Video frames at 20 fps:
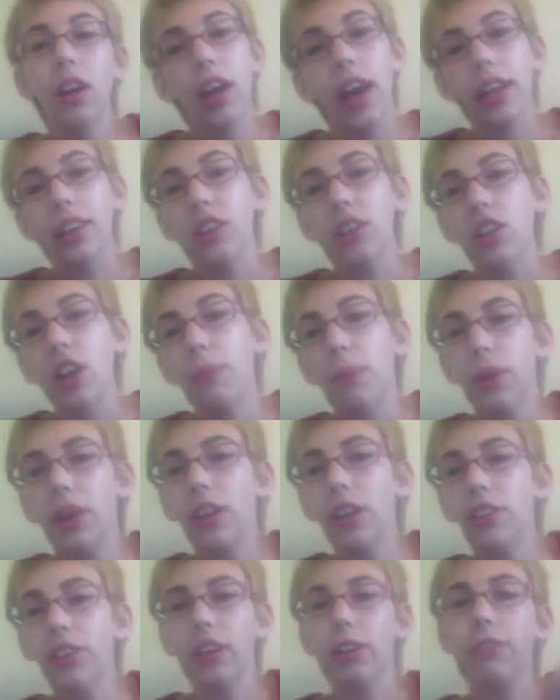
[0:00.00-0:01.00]
and the Tupperware
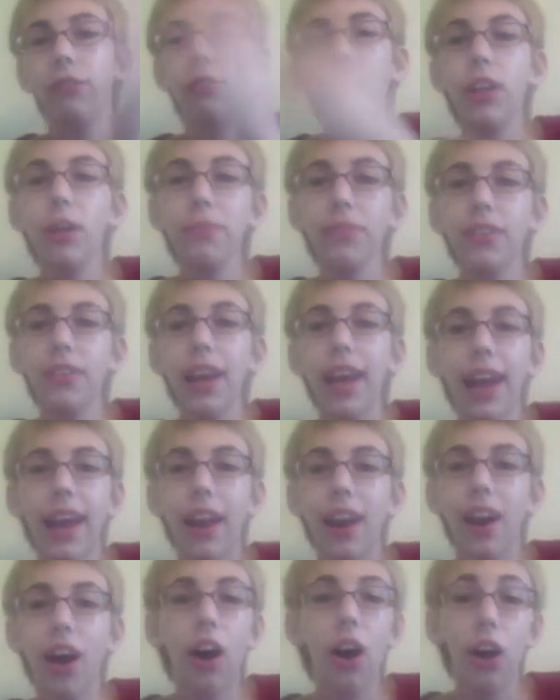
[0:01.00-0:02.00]
container flips,
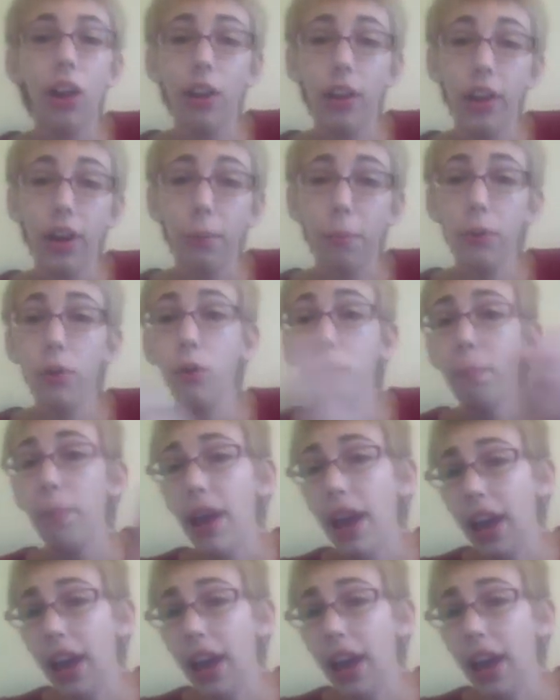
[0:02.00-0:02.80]
and all their poop